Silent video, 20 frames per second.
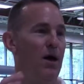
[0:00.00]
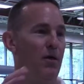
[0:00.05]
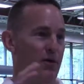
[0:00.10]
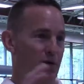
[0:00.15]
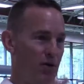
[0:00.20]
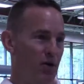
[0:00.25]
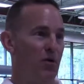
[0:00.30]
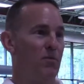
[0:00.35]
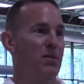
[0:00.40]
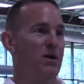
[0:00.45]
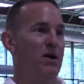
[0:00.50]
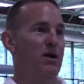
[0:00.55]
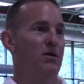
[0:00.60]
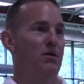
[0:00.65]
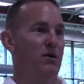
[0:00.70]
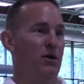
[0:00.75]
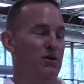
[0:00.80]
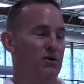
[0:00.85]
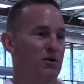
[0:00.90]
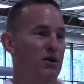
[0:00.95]
the
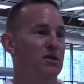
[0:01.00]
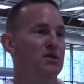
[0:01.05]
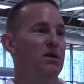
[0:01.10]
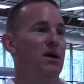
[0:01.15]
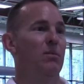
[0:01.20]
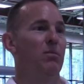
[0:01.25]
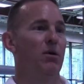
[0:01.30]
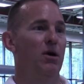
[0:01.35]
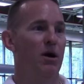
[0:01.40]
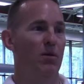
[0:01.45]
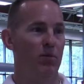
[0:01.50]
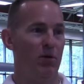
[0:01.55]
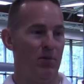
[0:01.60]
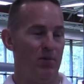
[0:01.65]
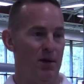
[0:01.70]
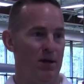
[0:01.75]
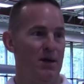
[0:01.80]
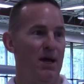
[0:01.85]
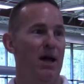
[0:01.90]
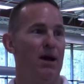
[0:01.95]
Army addressed that
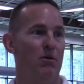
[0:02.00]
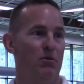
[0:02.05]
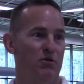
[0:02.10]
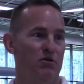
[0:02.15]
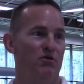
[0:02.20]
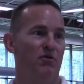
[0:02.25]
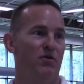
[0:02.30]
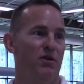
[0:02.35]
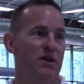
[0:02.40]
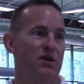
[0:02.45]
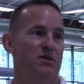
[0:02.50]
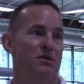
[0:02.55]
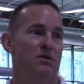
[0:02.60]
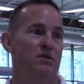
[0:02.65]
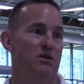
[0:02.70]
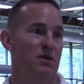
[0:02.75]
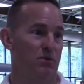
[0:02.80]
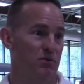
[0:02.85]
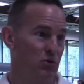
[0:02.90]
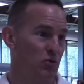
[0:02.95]
problem, and how it was fixed
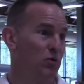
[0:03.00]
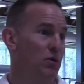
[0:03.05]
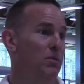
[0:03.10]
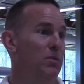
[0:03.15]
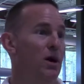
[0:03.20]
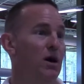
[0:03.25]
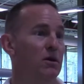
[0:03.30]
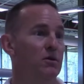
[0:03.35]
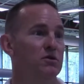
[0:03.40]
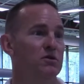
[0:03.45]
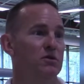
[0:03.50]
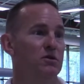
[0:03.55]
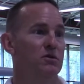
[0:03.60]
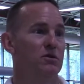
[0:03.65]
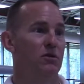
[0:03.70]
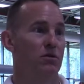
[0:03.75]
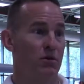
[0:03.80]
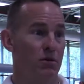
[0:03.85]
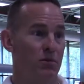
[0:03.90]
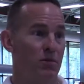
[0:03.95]
in subsequent models.
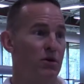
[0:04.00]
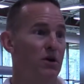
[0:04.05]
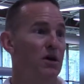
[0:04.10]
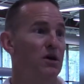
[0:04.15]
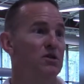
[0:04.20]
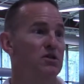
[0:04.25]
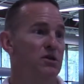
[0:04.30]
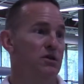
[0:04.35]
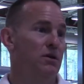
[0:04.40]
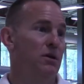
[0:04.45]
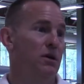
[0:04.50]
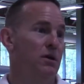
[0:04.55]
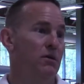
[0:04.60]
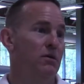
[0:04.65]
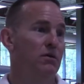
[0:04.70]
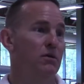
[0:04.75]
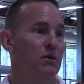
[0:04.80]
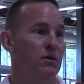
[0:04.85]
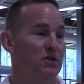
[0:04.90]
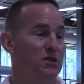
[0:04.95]
during production
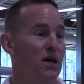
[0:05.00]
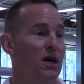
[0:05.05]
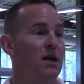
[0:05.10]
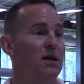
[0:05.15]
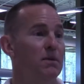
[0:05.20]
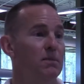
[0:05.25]
and design.